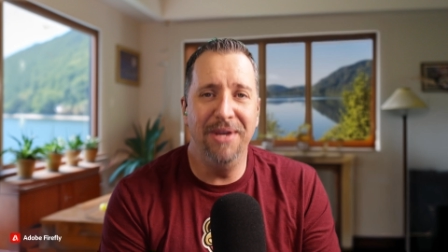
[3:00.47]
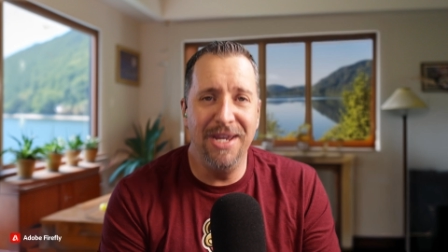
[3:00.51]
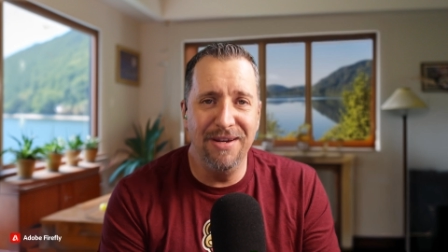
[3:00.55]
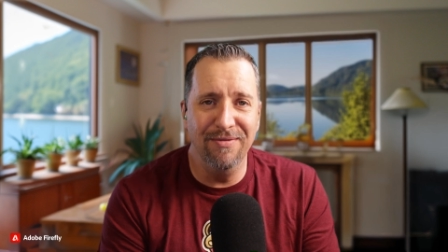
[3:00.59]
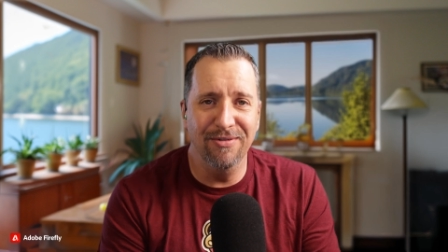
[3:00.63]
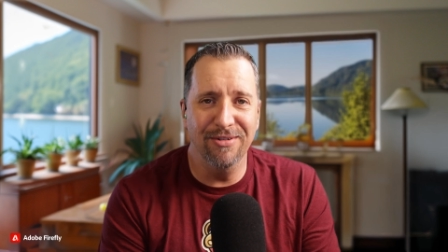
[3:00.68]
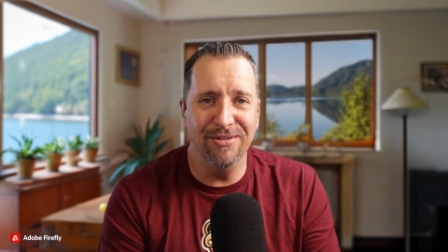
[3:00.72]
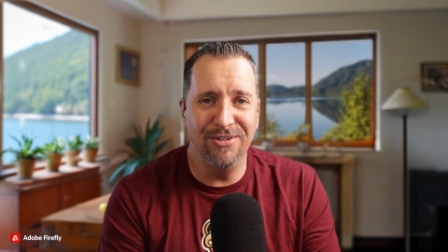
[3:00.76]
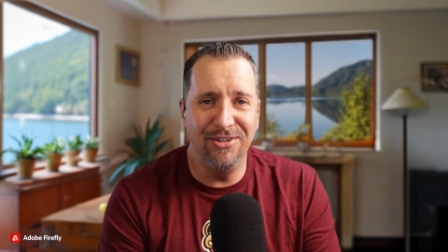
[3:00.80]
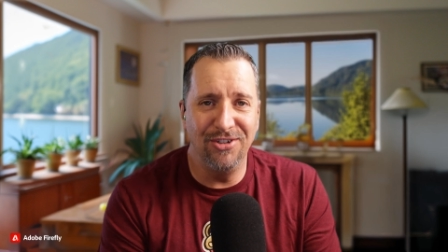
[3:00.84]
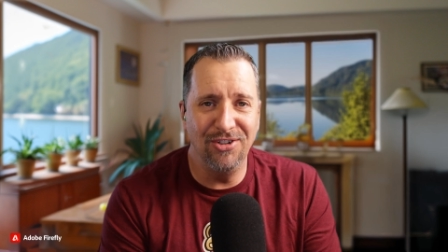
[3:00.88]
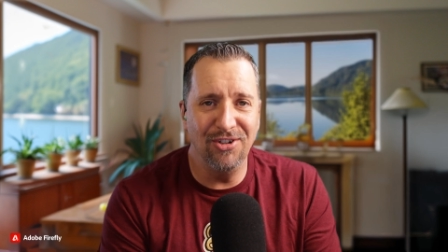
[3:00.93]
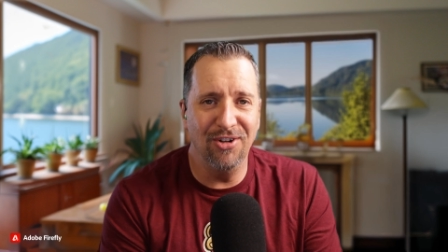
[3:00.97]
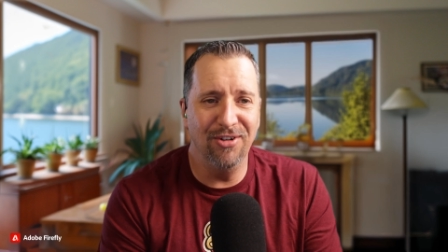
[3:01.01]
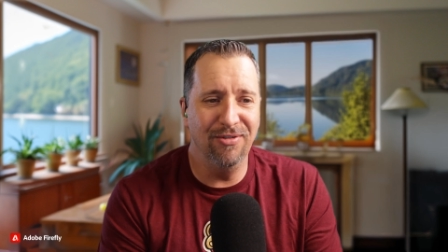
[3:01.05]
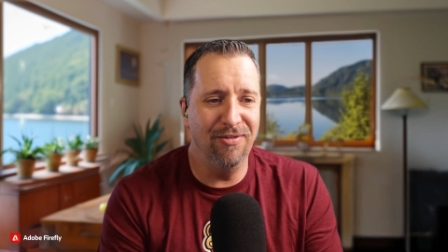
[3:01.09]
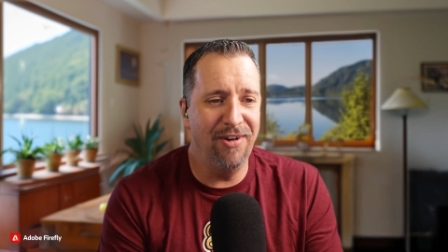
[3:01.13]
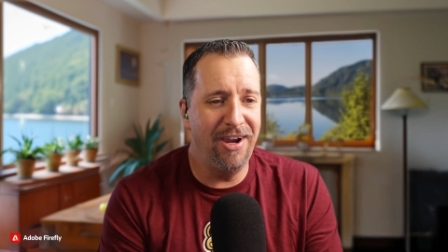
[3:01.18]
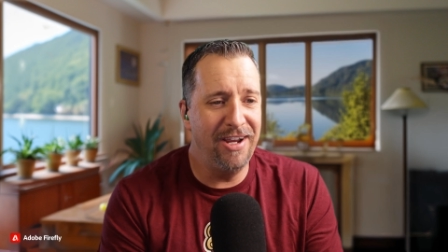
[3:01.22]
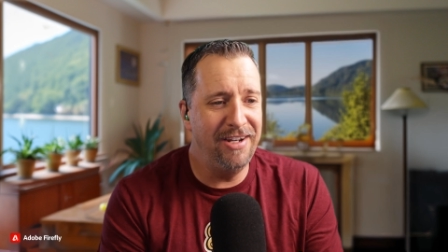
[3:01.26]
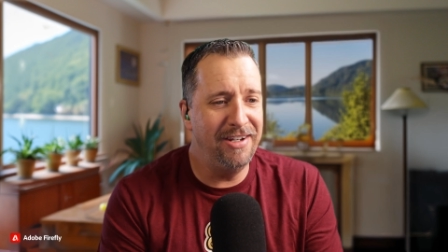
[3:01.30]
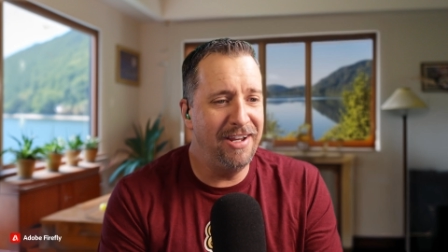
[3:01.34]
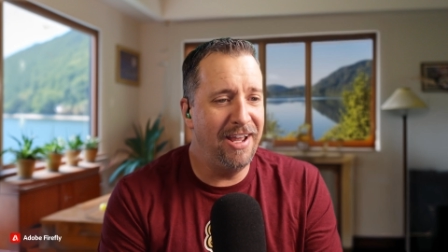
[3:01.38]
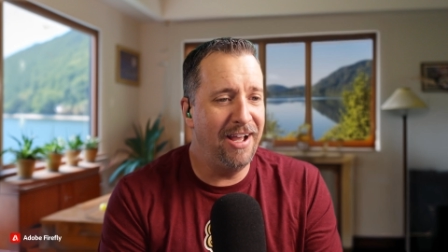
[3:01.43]
Beavers shirt
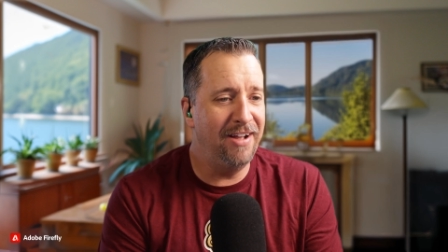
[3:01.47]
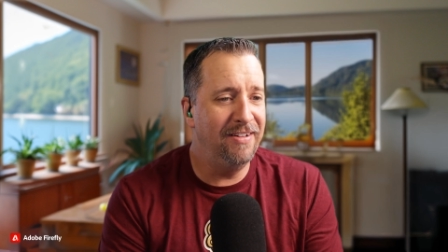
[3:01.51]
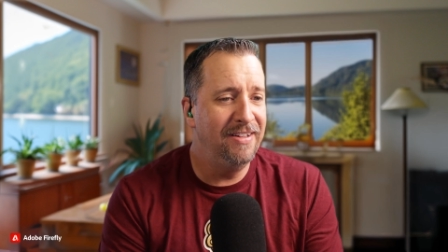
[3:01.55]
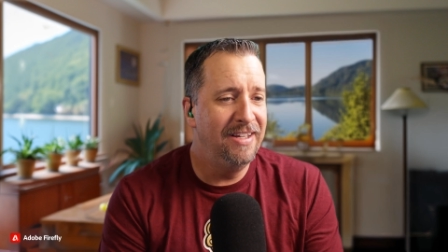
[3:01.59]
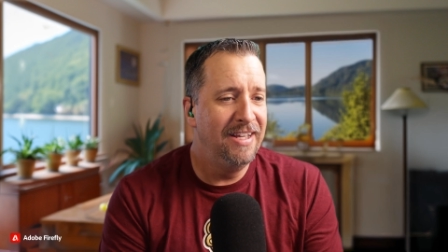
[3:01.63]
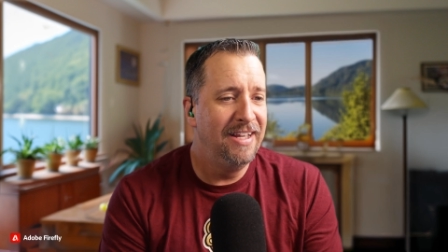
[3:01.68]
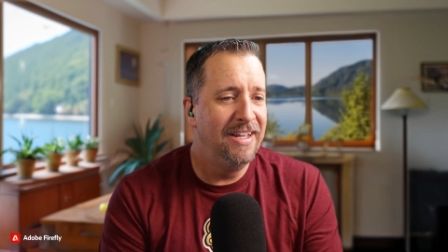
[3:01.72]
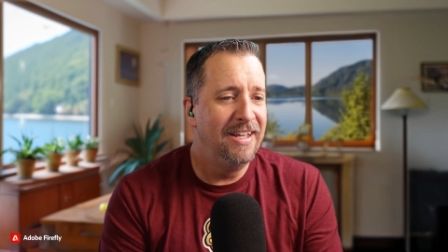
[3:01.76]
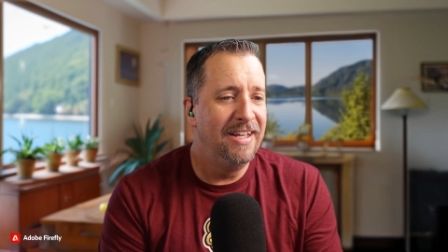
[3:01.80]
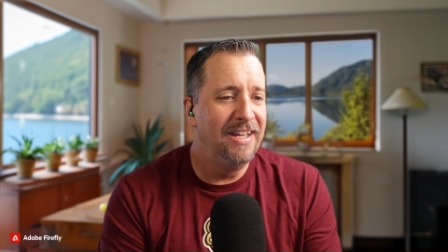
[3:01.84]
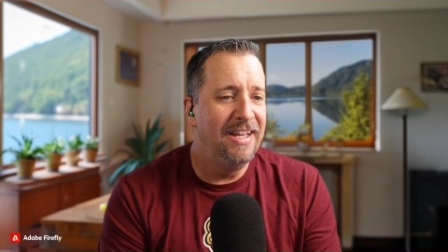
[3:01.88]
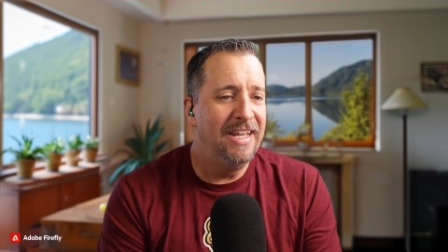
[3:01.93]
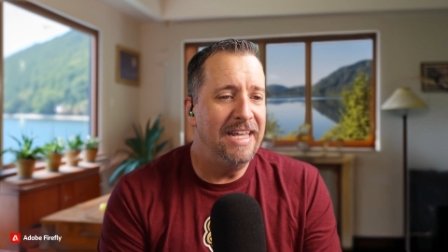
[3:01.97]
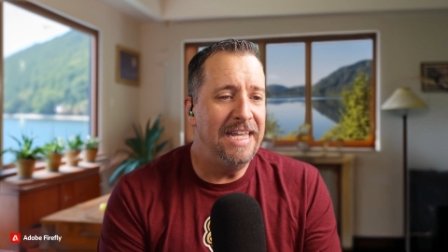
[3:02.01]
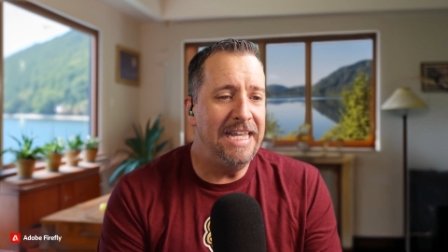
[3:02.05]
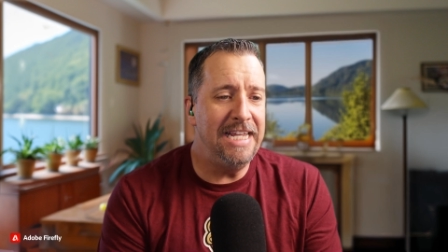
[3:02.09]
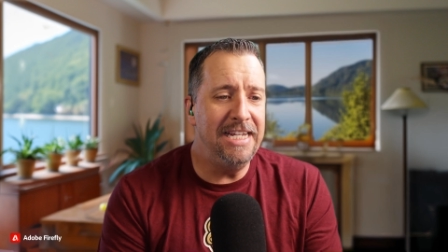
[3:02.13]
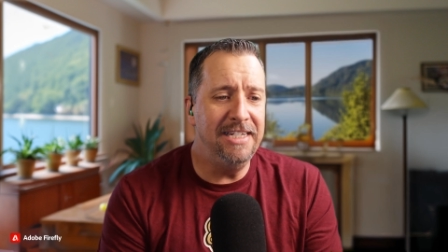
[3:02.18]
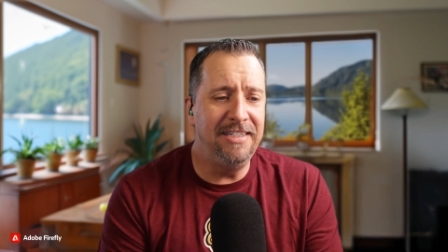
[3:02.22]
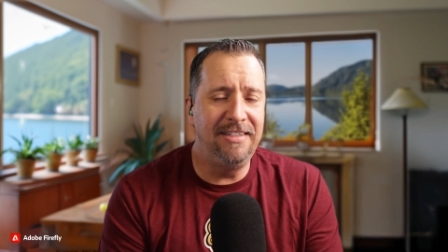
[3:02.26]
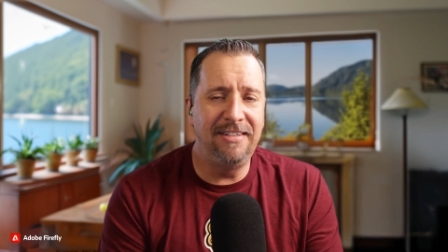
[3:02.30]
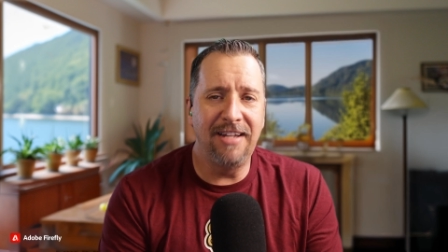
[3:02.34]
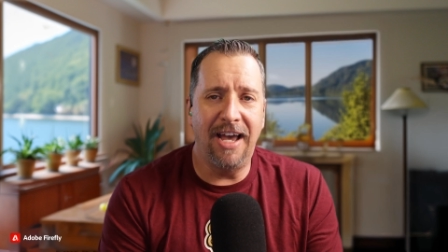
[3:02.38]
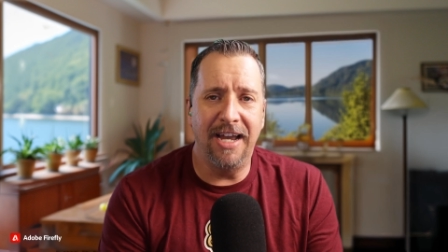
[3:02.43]
right now.
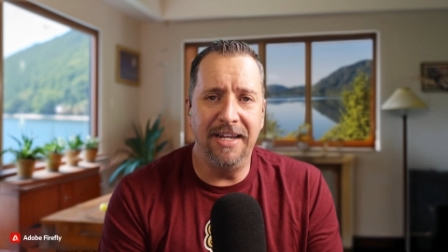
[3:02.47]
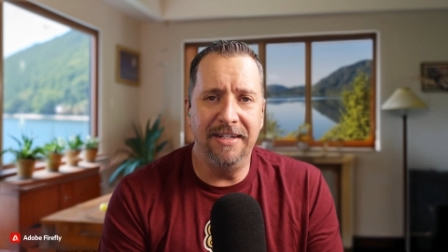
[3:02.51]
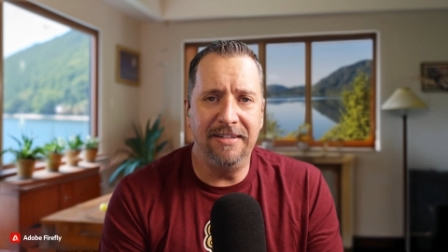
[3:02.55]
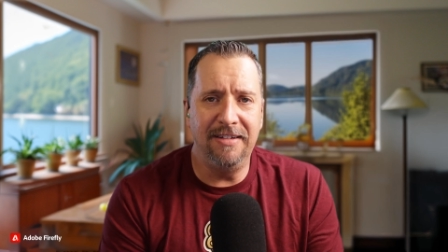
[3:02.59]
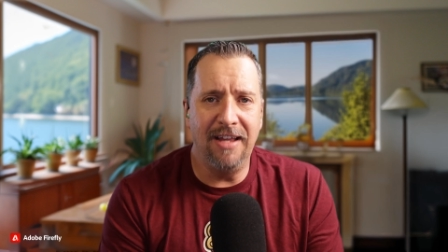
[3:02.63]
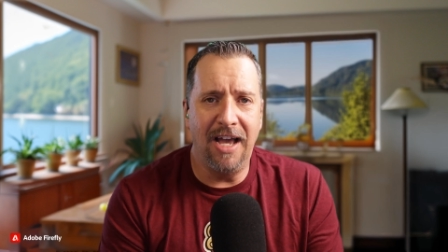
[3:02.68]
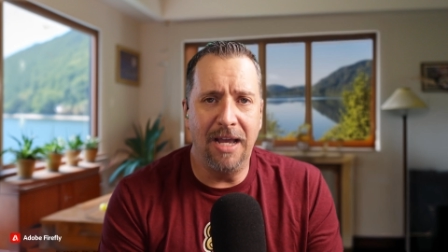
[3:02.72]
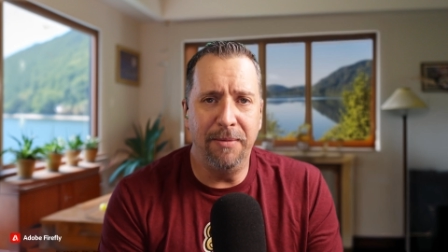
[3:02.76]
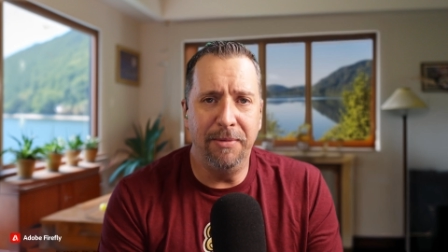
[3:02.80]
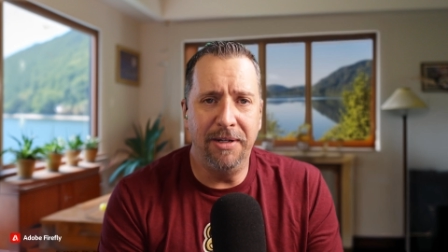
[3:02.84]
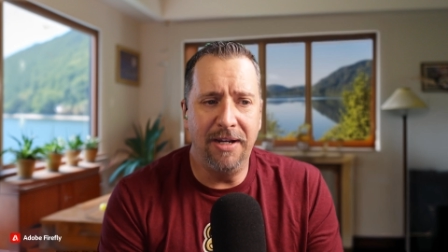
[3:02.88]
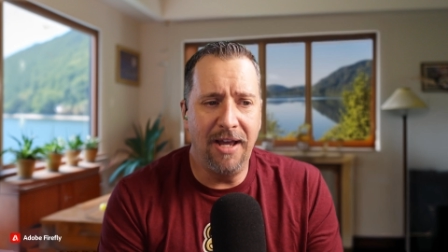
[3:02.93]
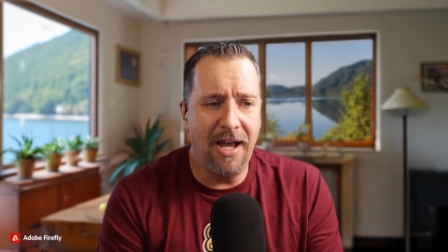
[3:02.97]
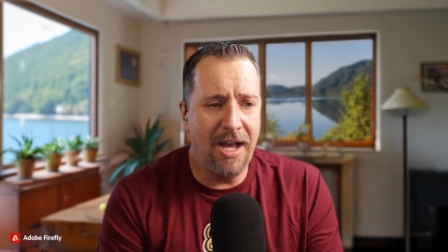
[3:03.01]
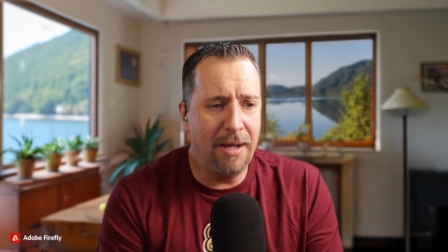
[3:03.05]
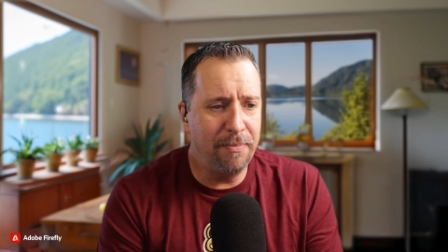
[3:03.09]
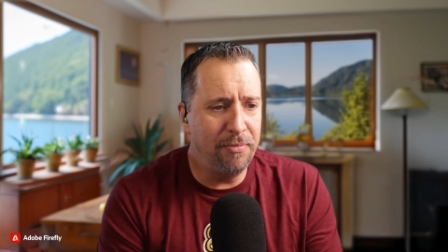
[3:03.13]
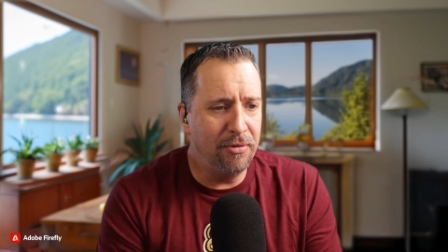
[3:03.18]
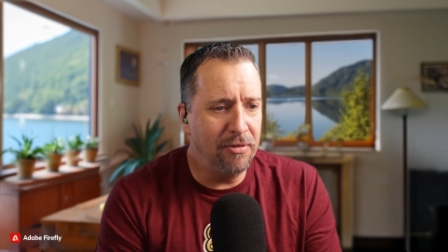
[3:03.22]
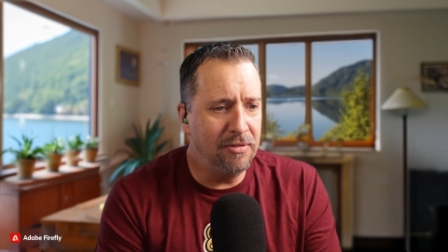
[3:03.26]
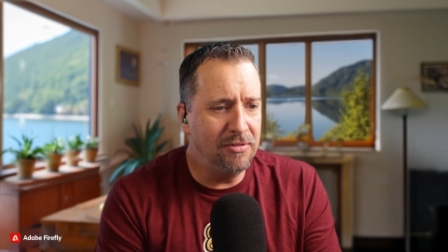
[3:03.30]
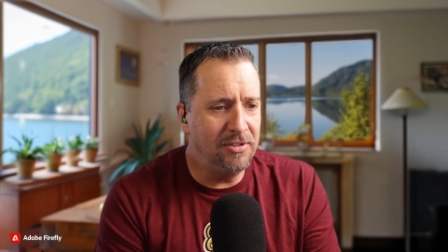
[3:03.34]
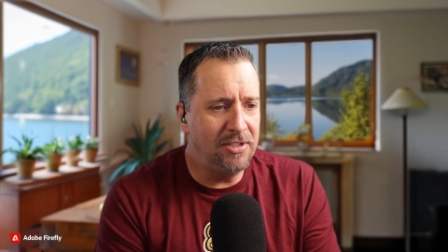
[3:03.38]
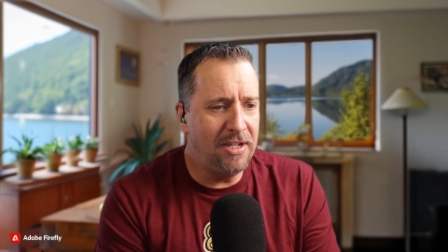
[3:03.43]
East Side Diamond
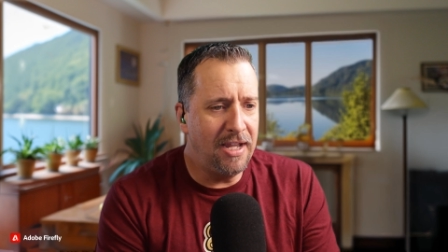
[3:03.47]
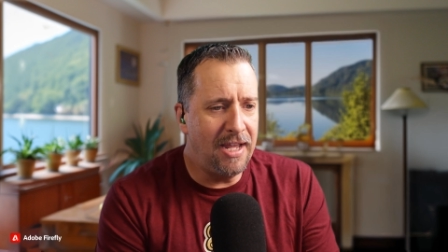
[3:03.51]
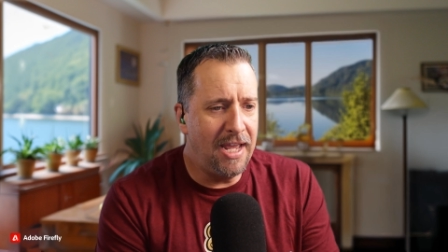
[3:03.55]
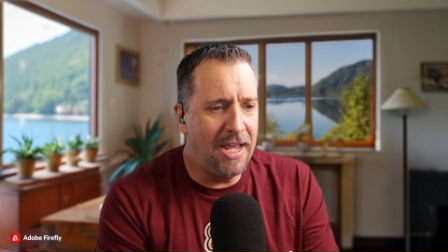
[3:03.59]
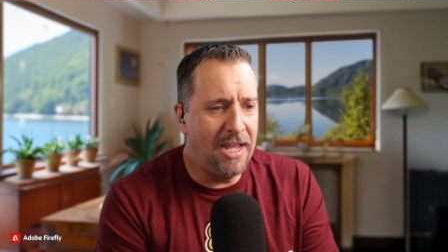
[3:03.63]
Hoppers